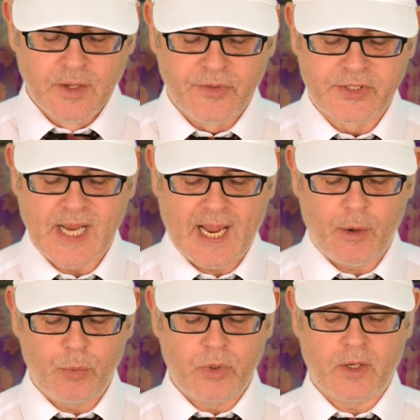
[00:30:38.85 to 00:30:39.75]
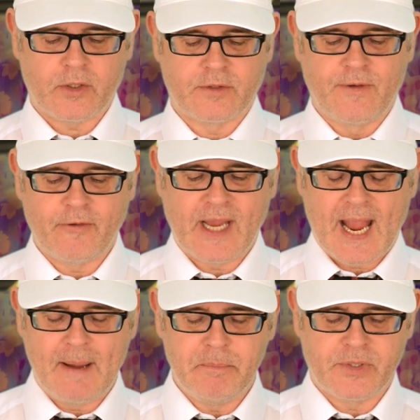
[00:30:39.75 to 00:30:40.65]
The town looks very
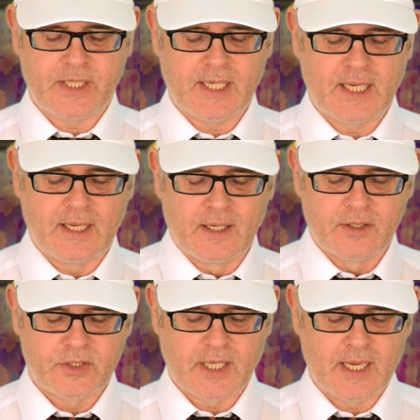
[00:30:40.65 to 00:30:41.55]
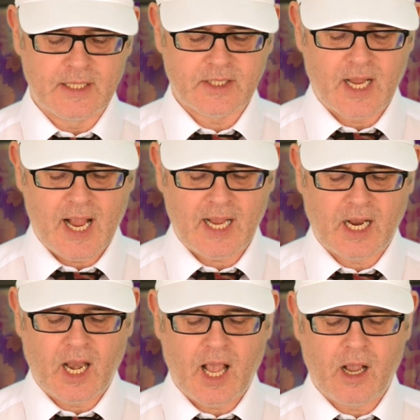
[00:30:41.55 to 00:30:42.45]
empty, says
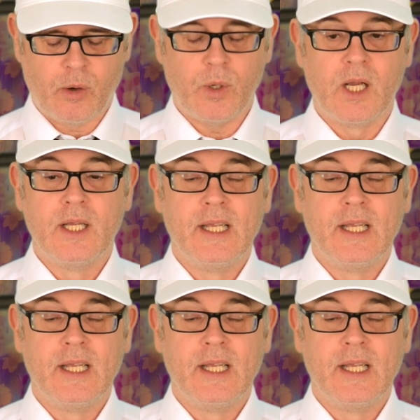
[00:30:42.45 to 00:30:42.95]
Haklau.